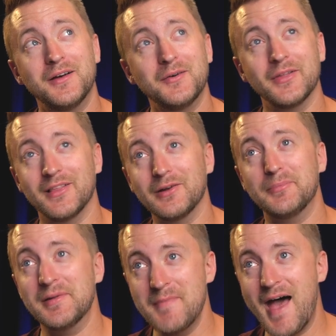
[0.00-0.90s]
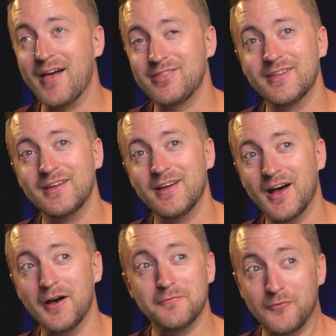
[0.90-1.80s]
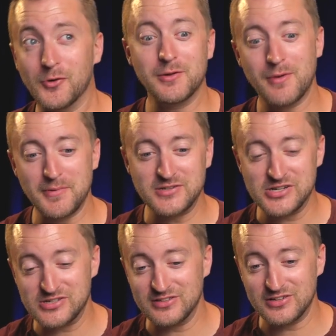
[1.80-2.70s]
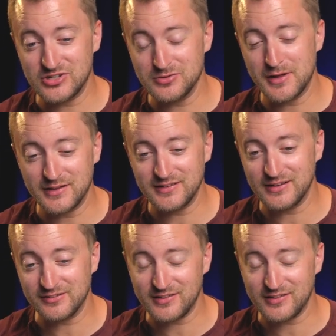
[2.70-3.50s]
with a little bit of math, 40 repetitions at 2 minutes each.